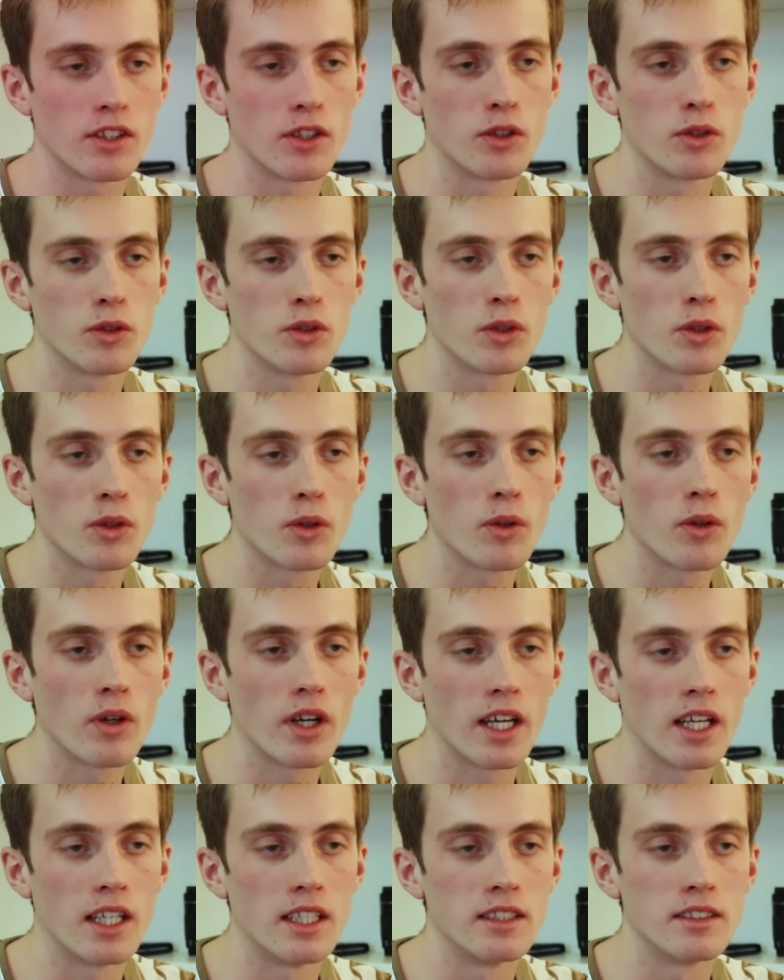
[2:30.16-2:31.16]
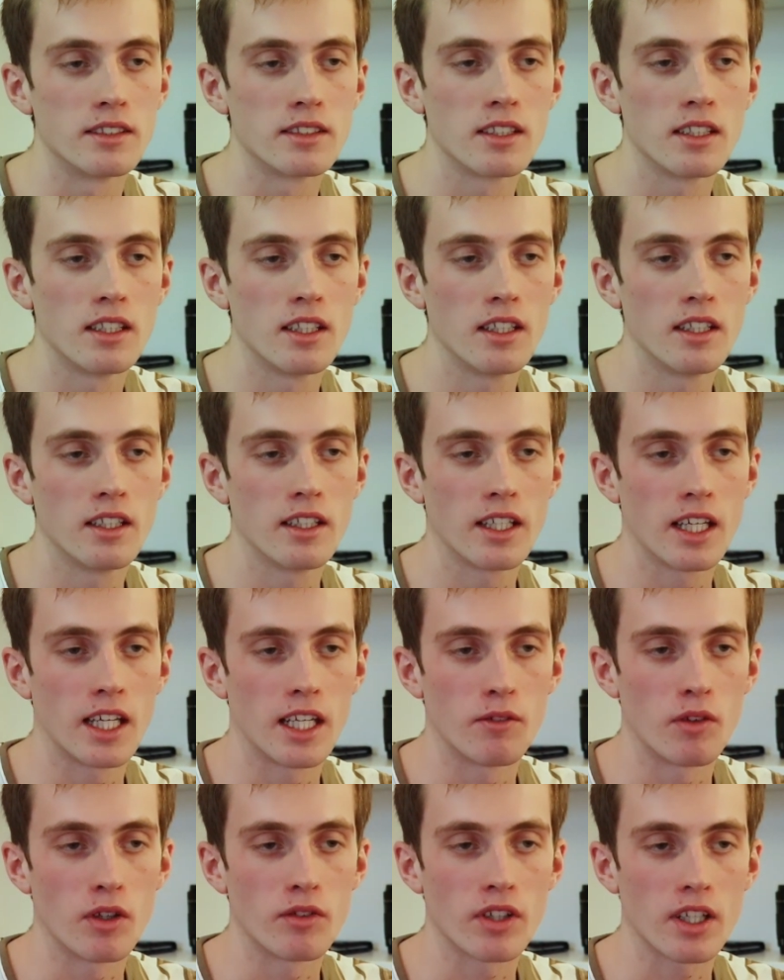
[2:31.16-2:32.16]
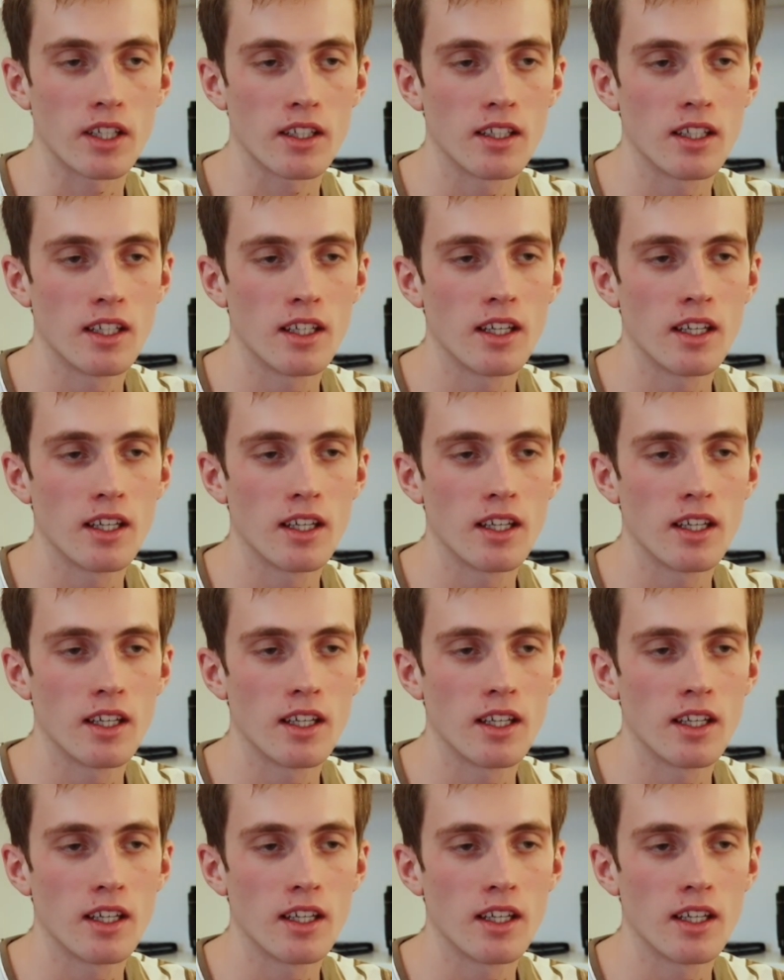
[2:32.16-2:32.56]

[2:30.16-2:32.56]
the hue and everything.